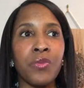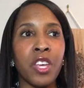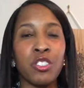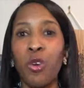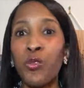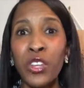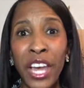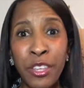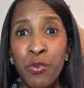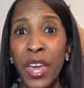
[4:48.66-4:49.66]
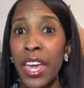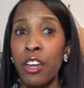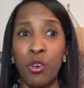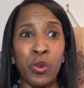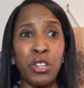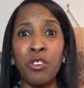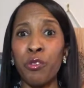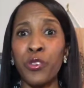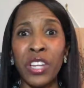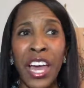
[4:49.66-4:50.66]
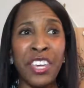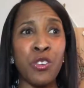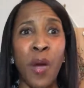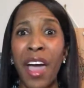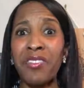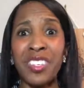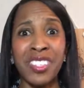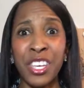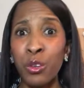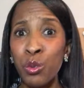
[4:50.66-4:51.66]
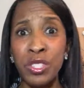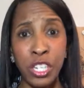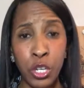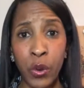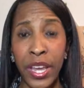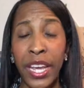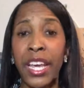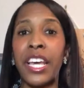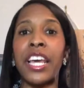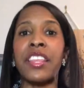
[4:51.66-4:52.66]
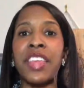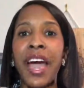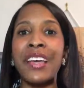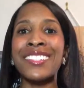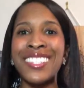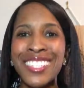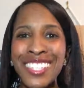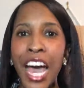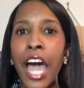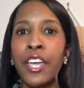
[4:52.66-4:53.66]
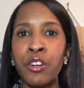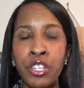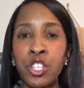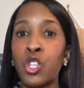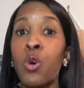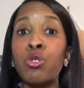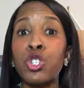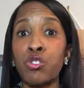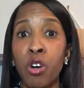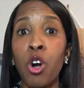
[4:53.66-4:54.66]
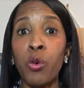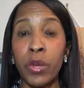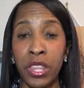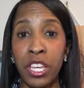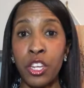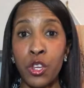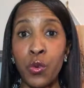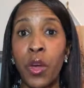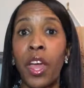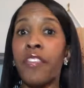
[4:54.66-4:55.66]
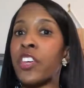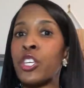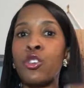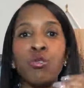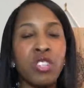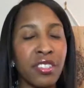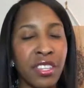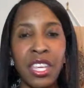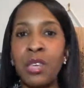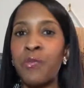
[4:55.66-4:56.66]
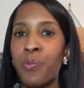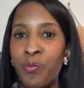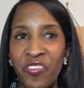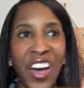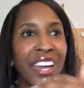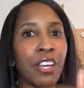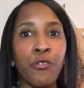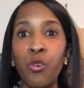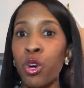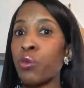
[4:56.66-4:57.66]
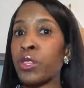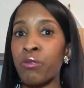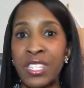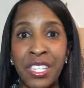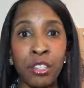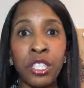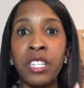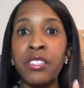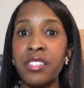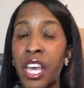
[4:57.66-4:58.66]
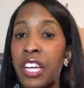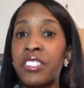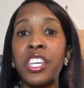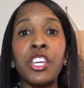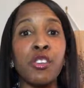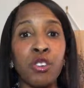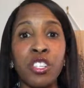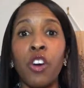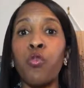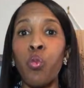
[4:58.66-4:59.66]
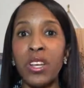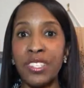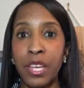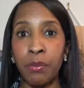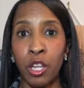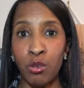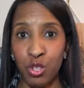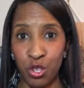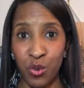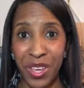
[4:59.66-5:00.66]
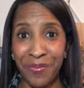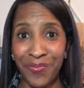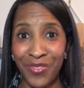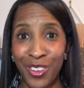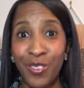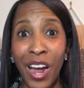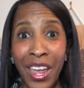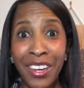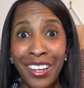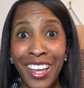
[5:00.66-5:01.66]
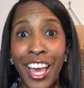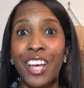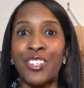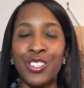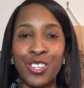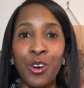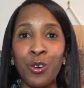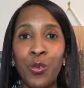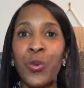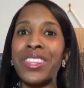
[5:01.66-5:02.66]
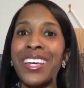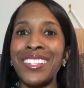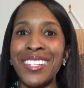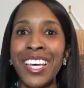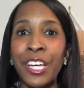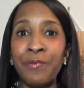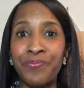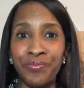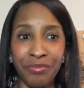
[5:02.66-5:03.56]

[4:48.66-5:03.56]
don't feel like you can, or when you don't feel like you have the skills to do it. That desire is so strong within you that you just keep fighting forward with resilience to get yourself one step closer to it, right? So with that said,